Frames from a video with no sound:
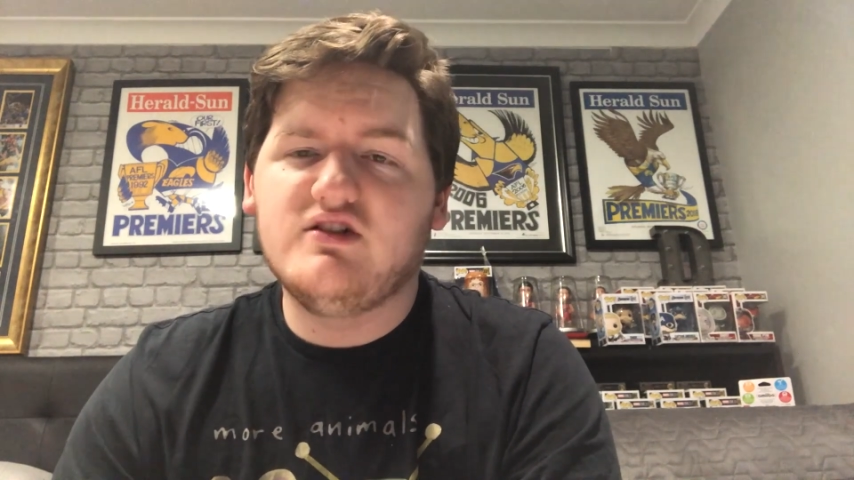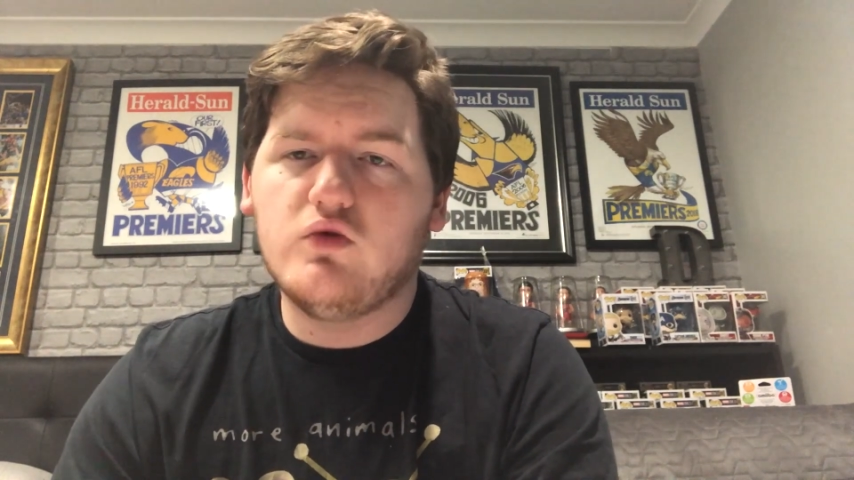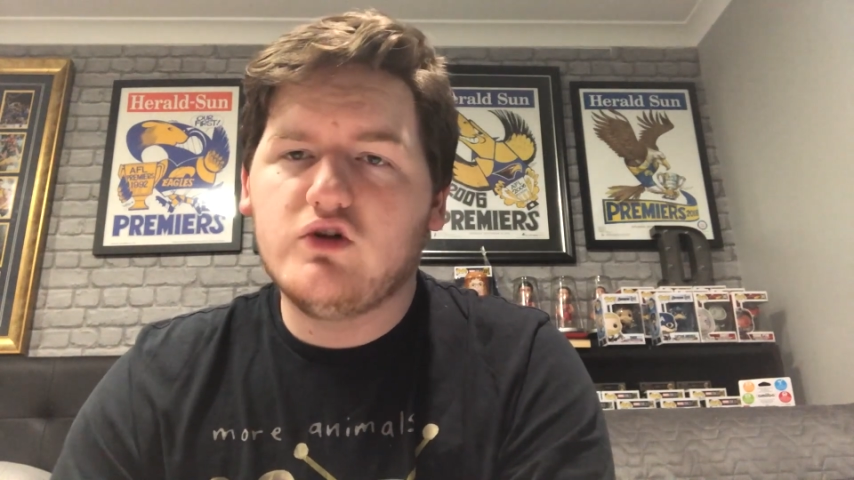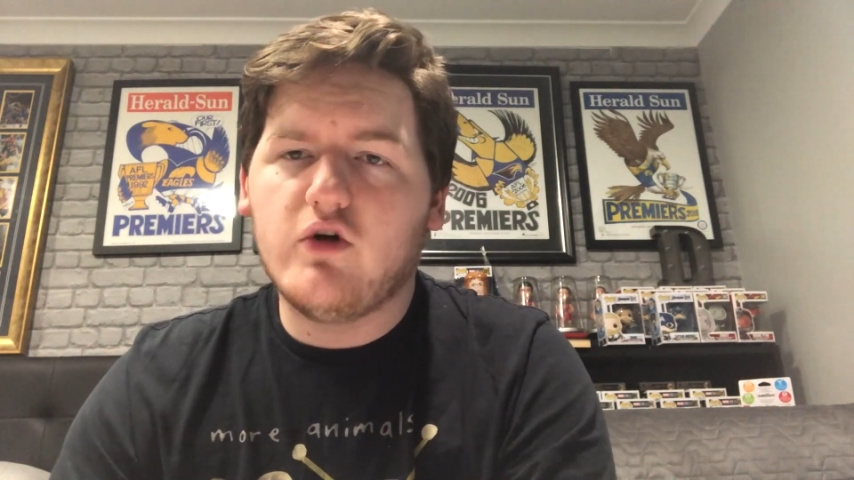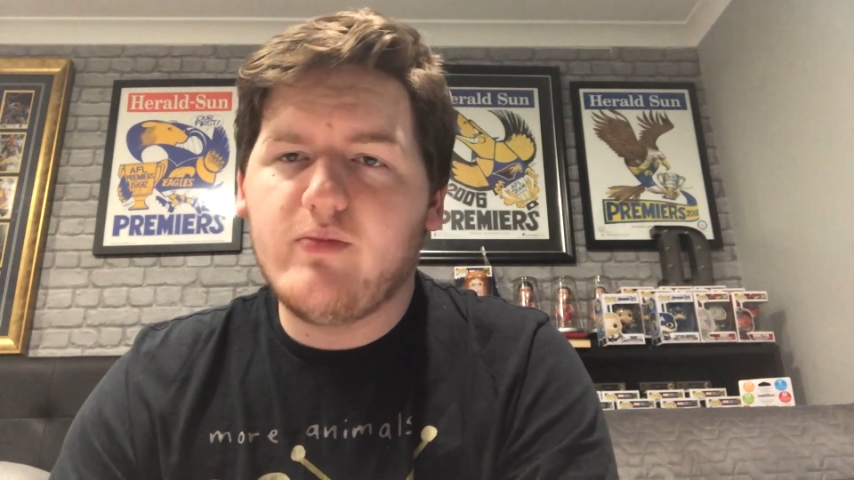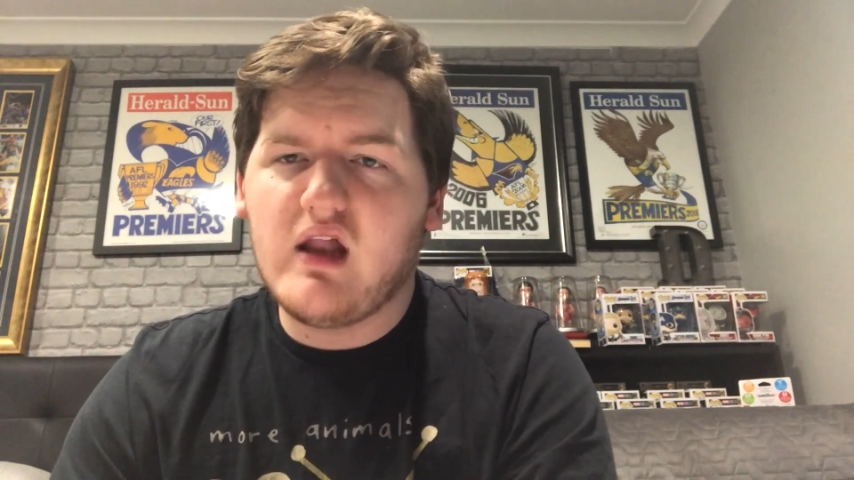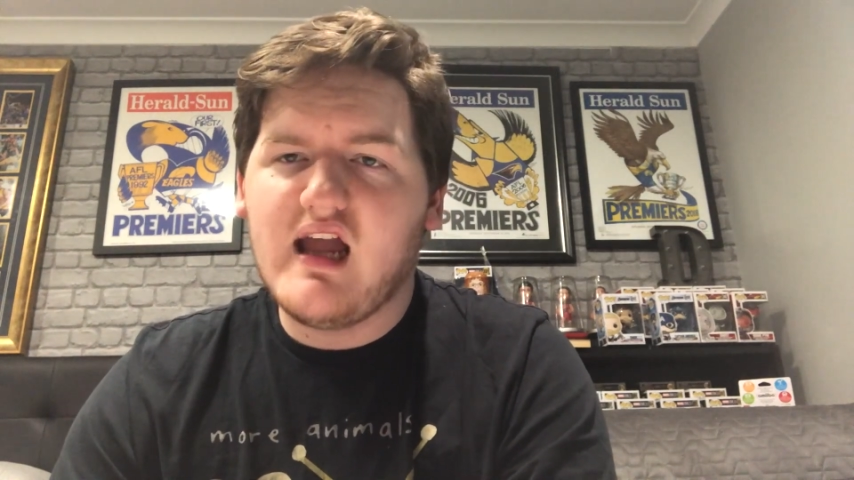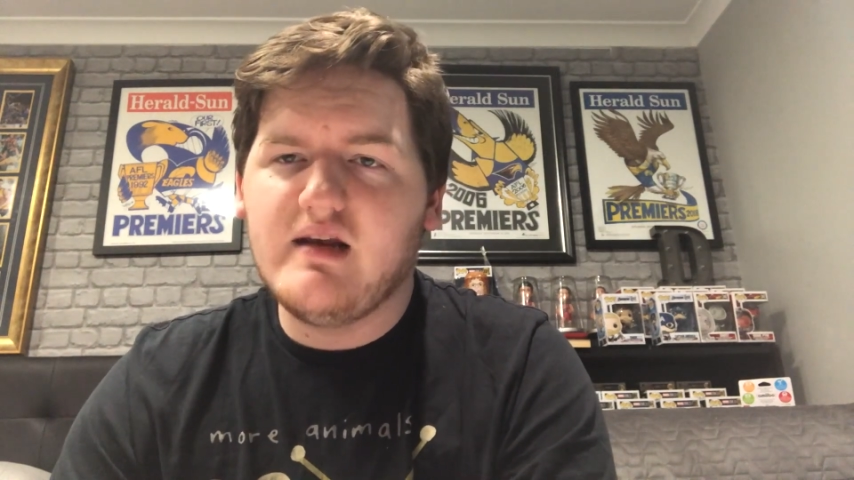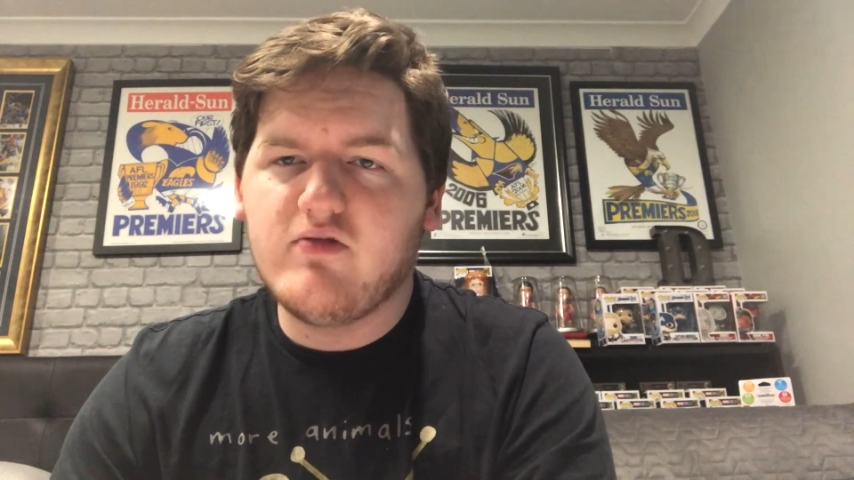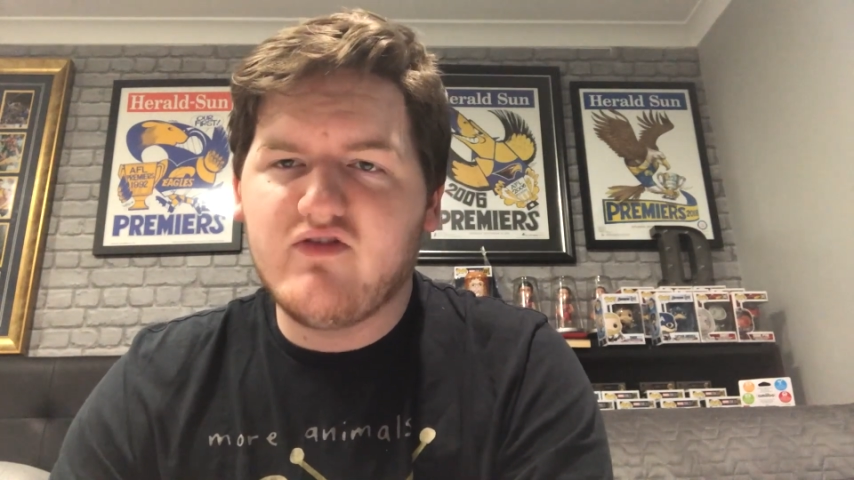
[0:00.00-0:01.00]
also
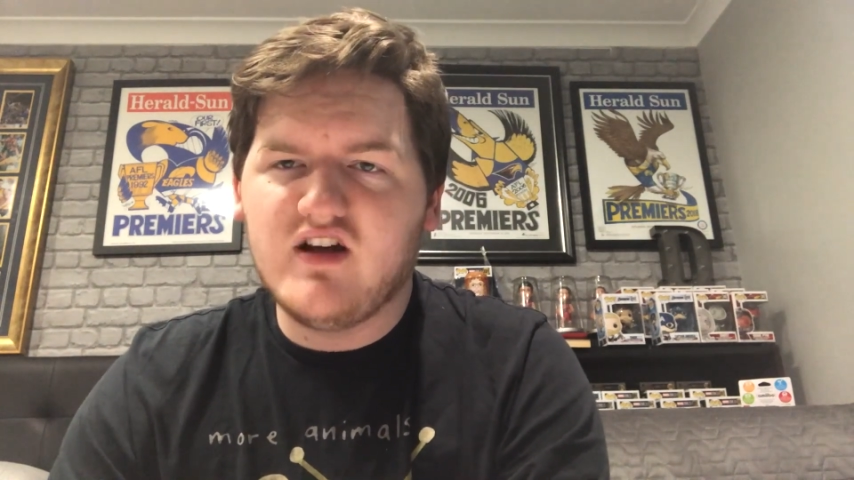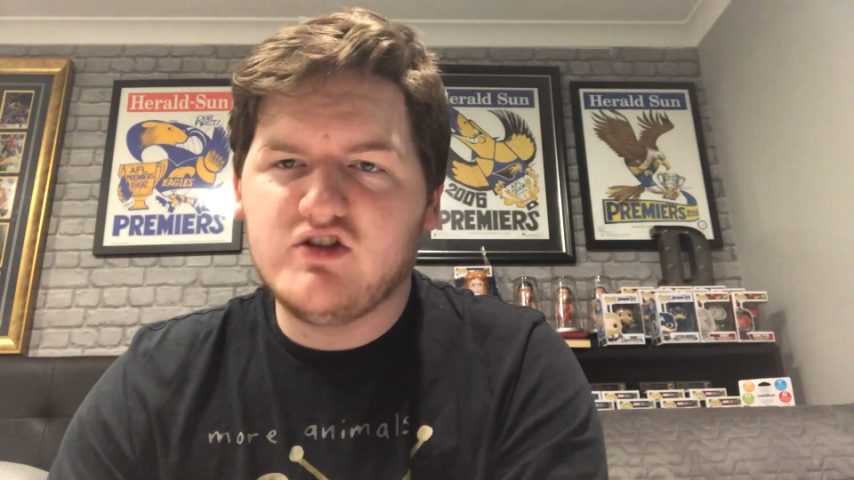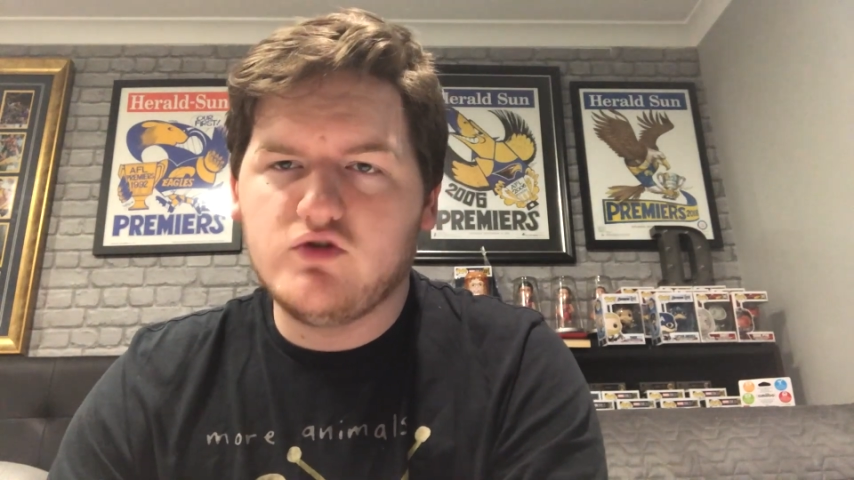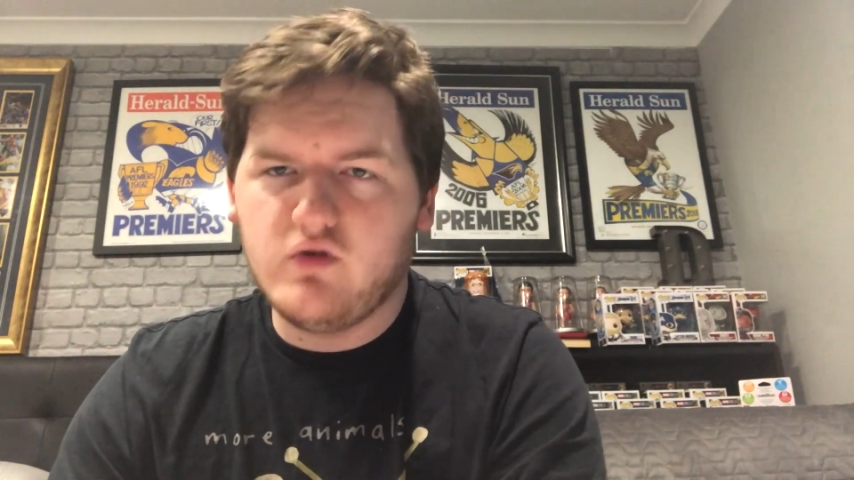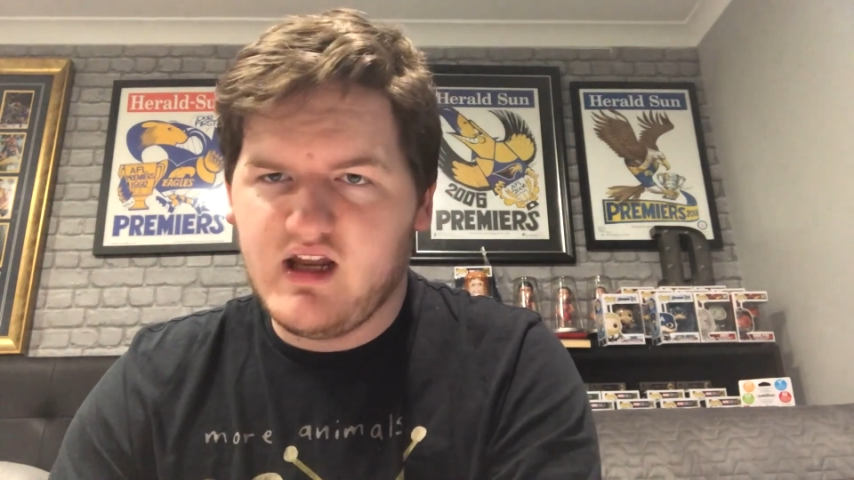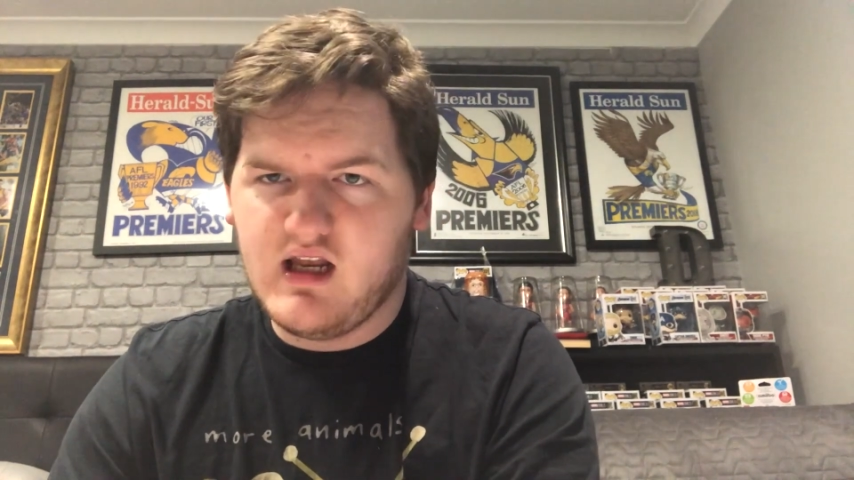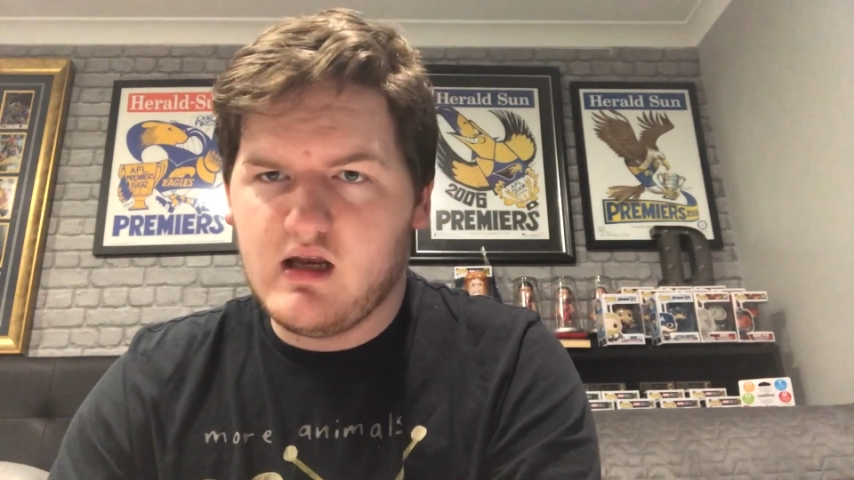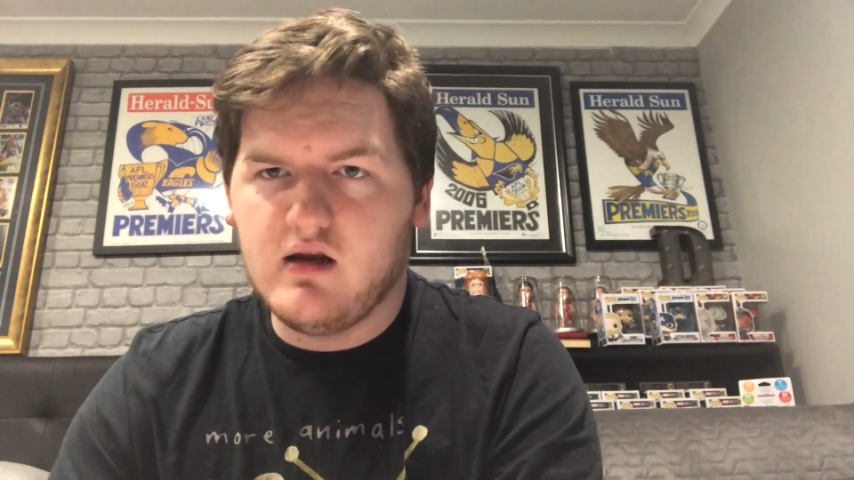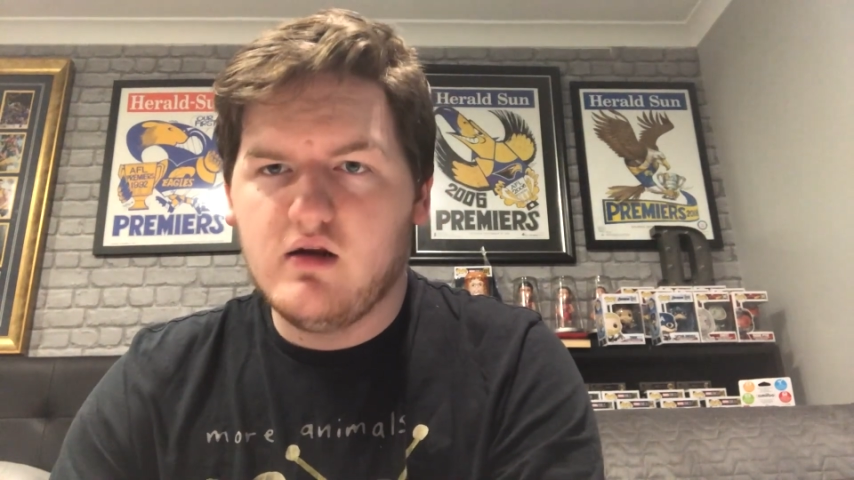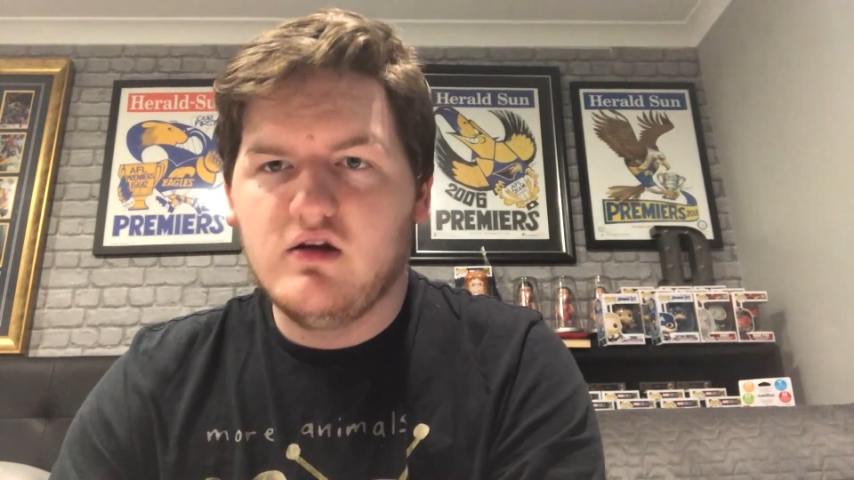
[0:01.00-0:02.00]
played professional in